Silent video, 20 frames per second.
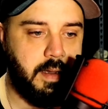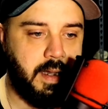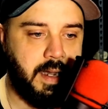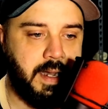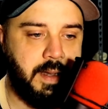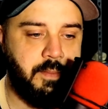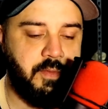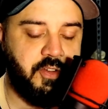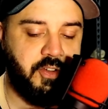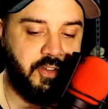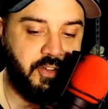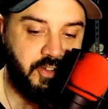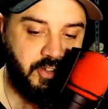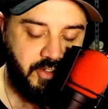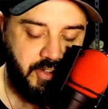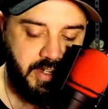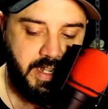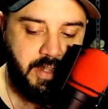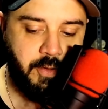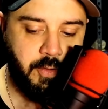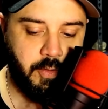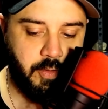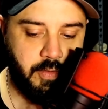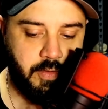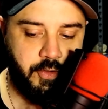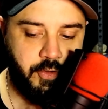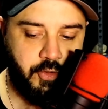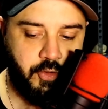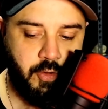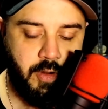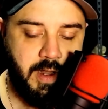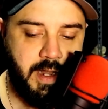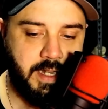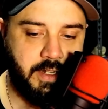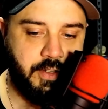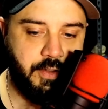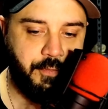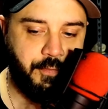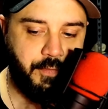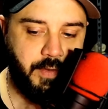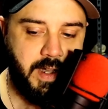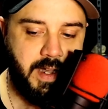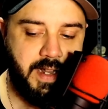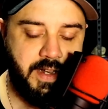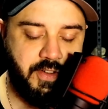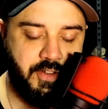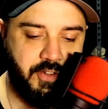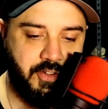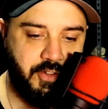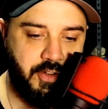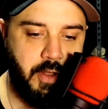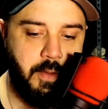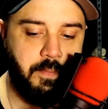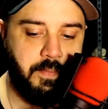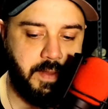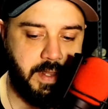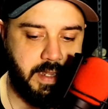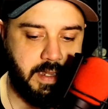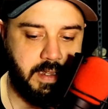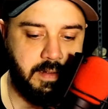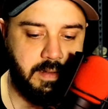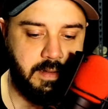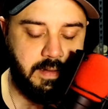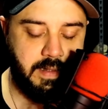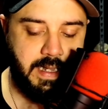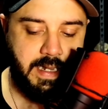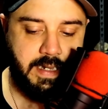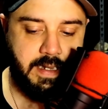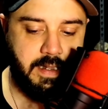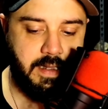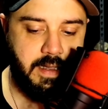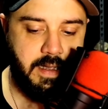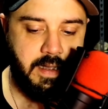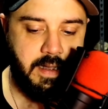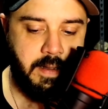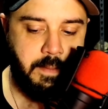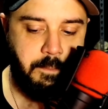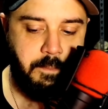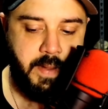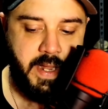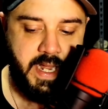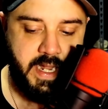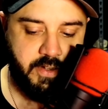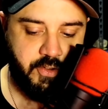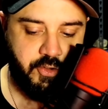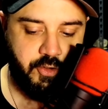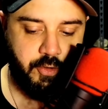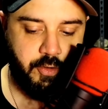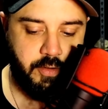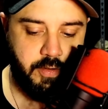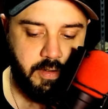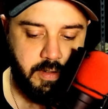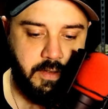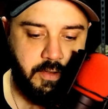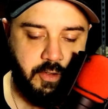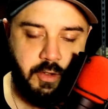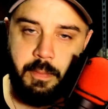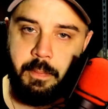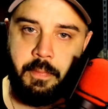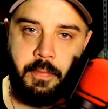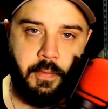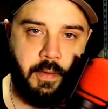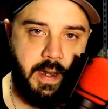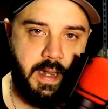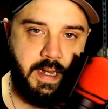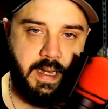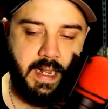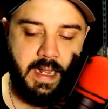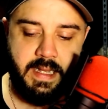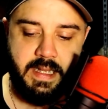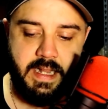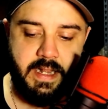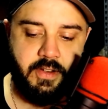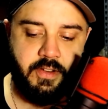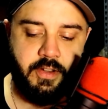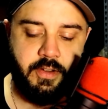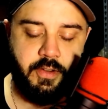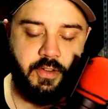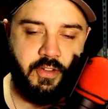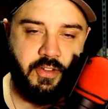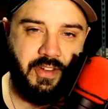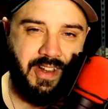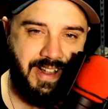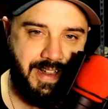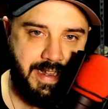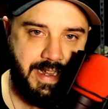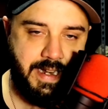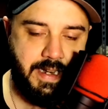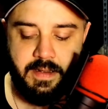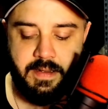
I'm still trying to find something like a picture to print and then to sign.